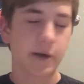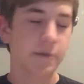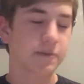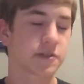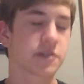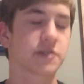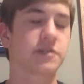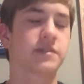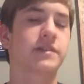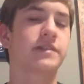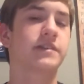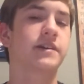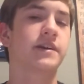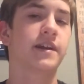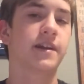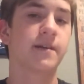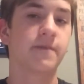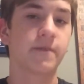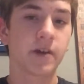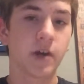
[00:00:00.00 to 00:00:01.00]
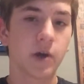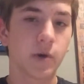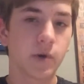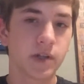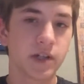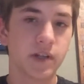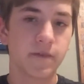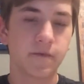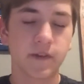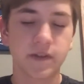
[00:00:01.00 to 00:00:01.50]
Cowboys just didn't get anything
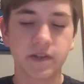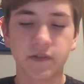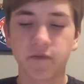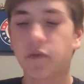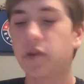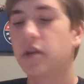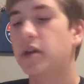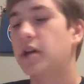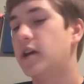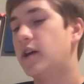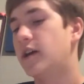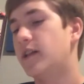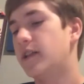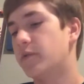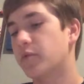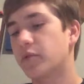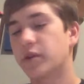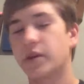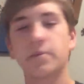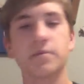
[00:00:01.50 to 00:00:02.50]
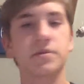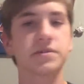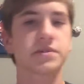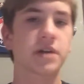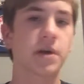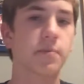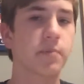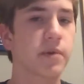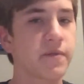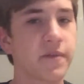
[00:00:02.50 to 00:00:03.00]
going defensively. They weren't able to
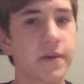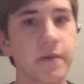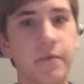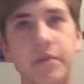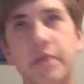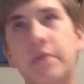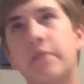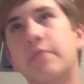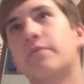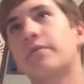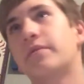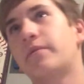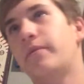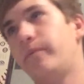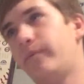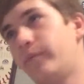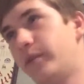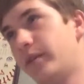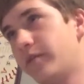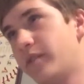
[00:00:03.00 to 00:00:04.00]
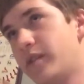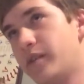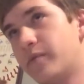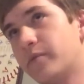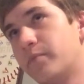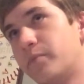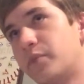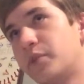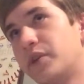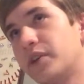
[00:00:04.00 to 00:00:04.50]
stop anything. When they, they
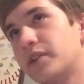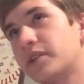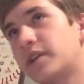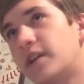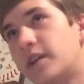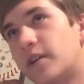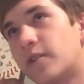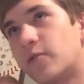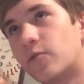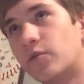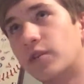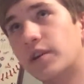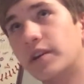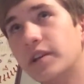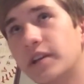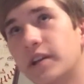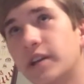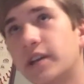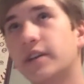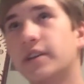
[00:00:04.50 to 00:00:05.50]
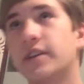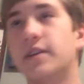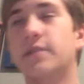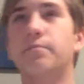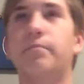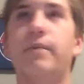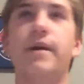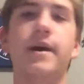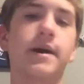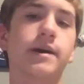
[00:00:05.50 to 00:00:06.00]
would predict running, and they
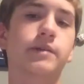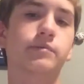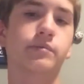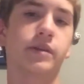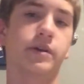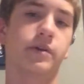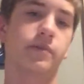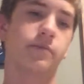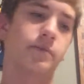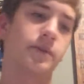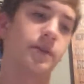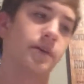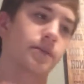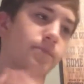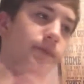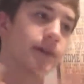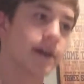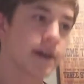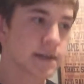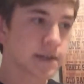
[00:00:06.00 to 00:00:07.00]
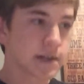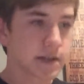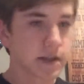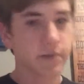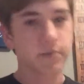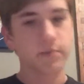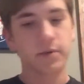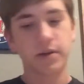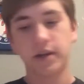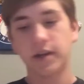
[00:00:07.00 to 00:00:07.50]
would pass, and they would predict passing, they
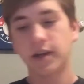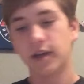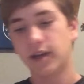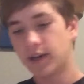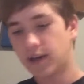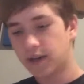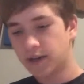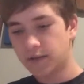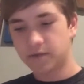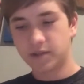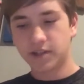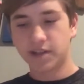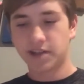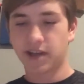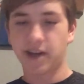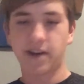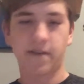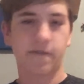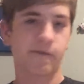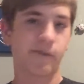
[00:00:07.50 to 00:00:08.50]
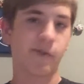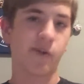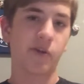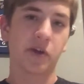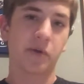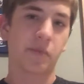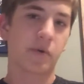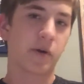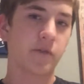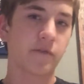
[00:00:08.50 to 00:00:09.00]
would run. It was just kind of
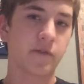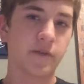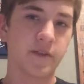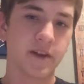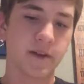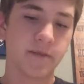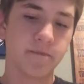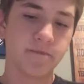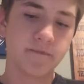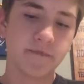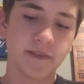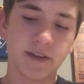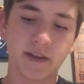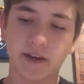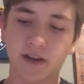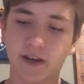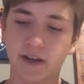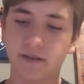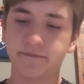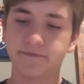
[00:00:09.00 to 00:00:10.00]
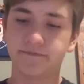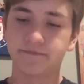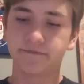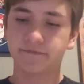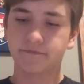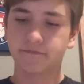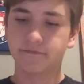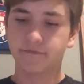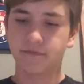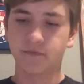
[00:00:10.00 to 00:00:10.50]
falling apart for them, um,
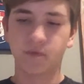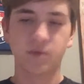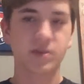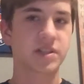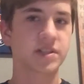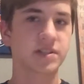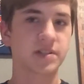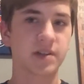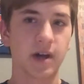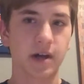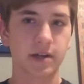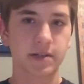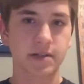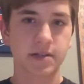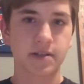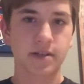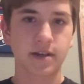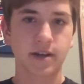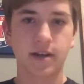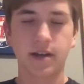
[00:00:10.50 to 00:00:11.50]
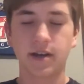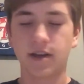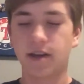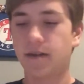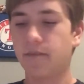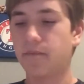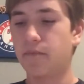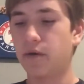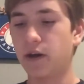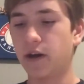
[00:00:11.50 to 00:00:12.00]
which sucks.
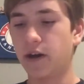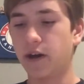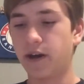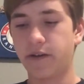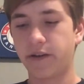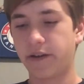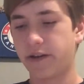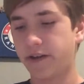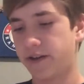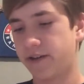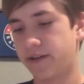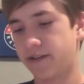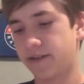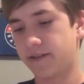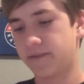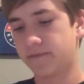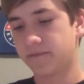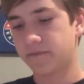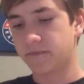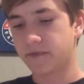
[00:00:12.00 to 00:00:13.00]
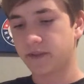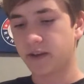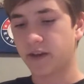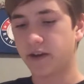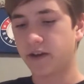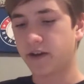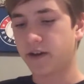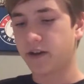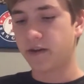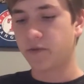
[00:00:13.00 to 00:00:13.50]
But
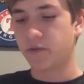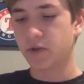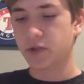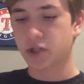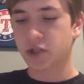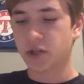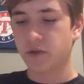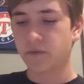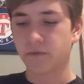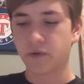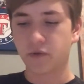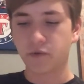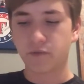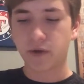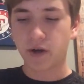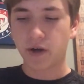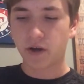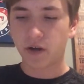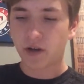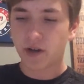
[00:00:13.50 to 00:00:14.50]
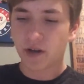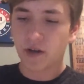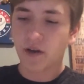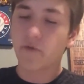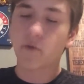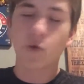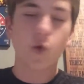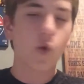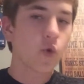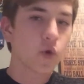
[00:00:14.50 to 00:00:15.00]
I, I, wish they would do better,
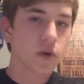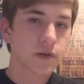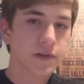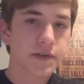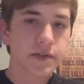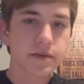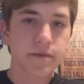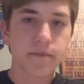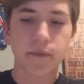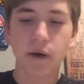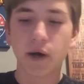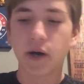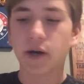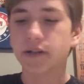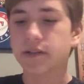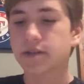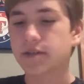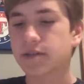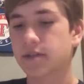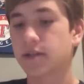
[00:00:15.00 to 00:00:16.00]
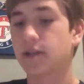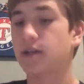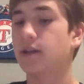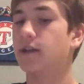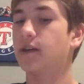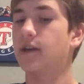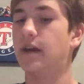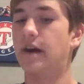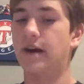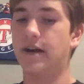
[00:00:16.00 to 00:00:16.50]
of course. But
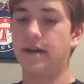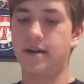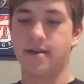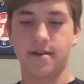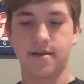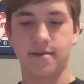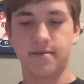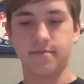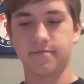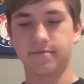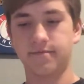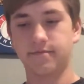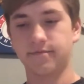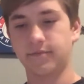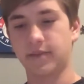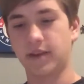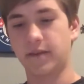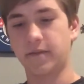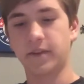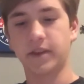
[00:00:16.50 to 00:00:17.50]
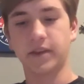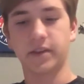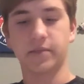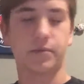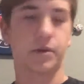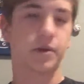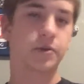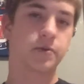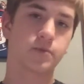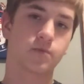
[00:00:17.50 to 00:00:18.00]
um, I think the
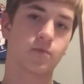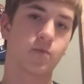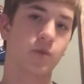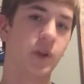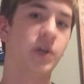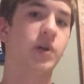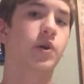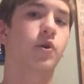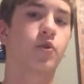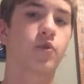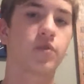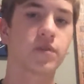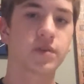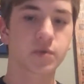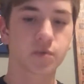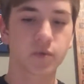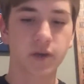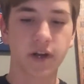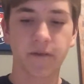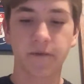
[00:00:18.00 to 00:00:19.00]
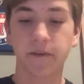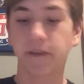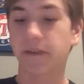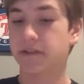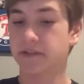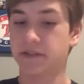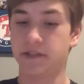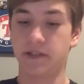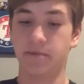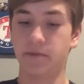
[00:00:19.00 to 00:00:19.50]
Broncos really earned this win. I think the
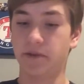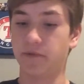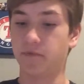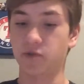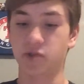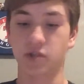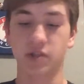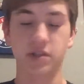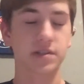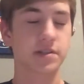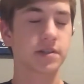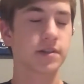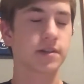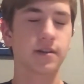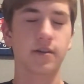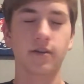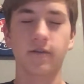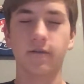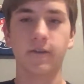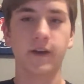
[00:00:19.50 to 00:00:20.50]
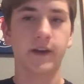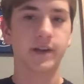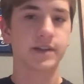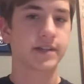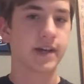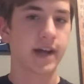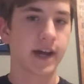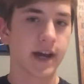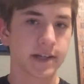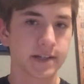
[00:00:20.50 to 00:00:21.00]
semi was just
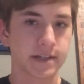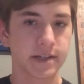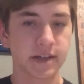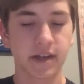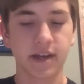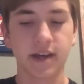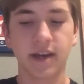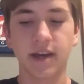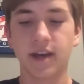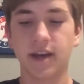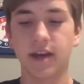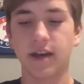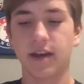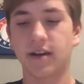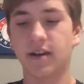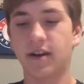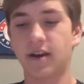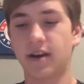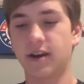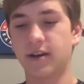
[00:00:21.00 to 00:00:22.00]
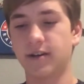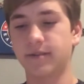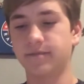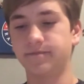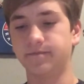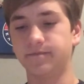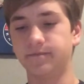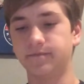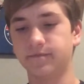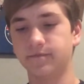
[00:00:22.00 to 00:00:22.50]
fantastic.
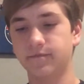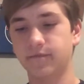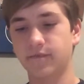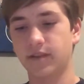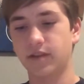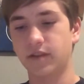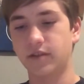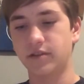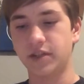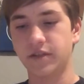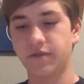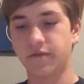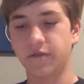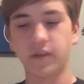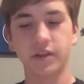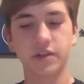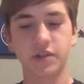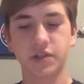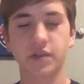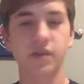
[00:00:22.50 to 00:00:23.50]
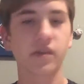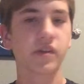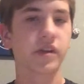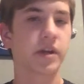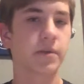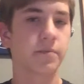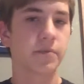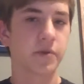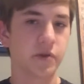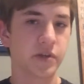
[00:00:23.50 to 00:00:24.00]
Um, definitely just lit
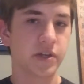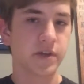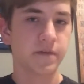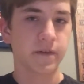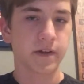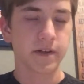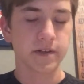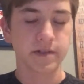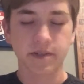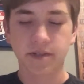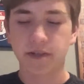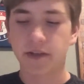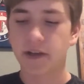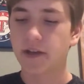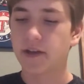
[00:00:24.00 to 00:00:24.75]
up their defense.